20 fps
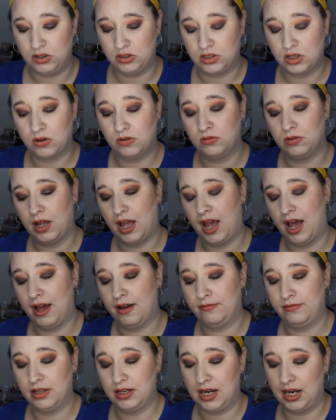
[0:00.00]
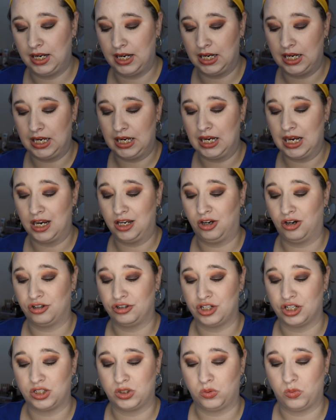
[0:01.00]
you don't have the Naked Heat and
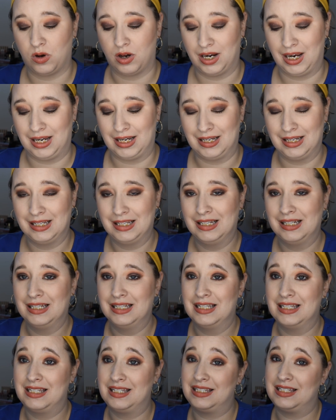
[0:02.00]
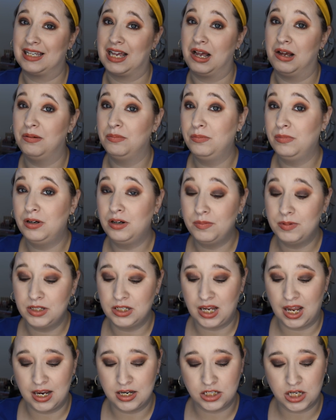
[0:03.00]
you're just wanting some Urban
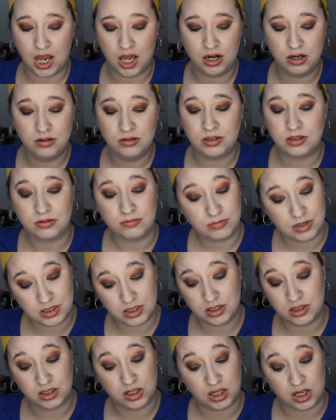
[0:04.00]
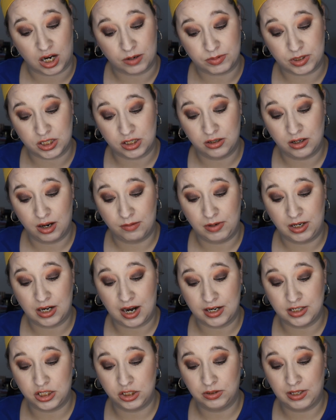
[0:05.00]
Decay shadows, this is a good option. I mean,
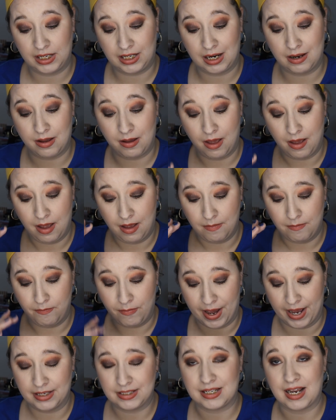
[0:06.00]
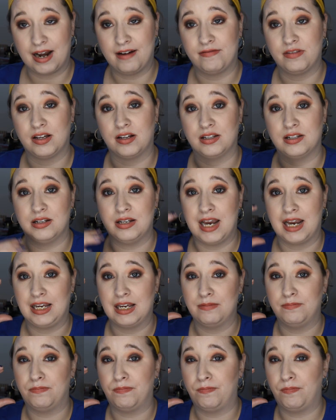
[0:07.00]
I do like it best out of the
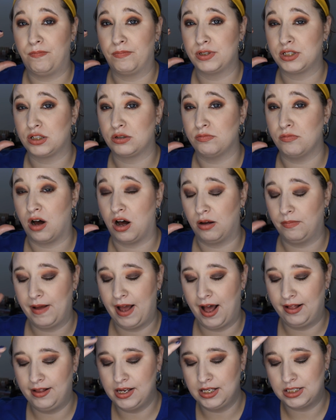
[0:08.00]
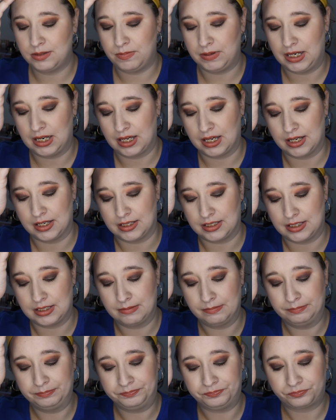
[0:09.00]
Naked small palettes
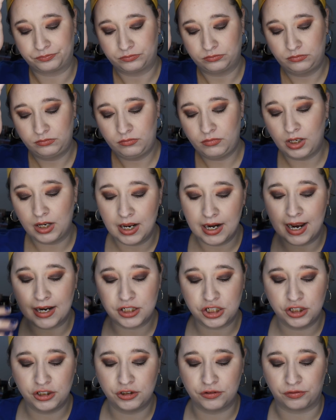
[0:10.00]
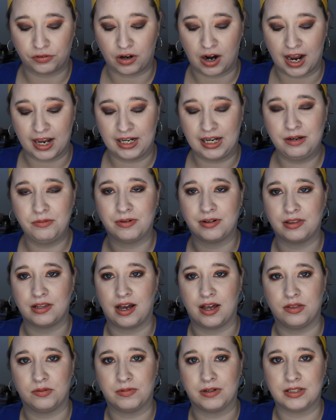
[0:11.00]
because it actually is variety, where
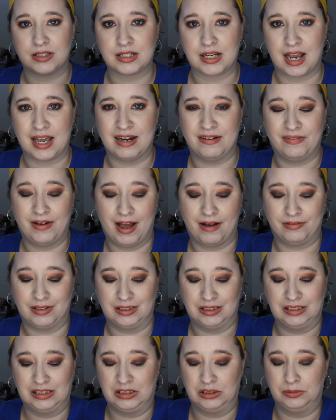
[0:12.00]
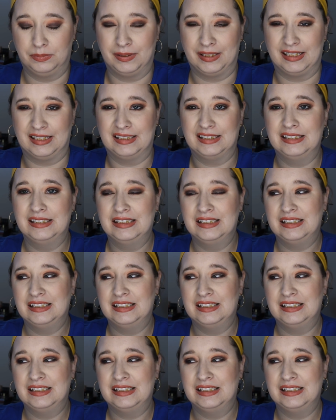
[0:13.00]
the other ones kind of have a little bit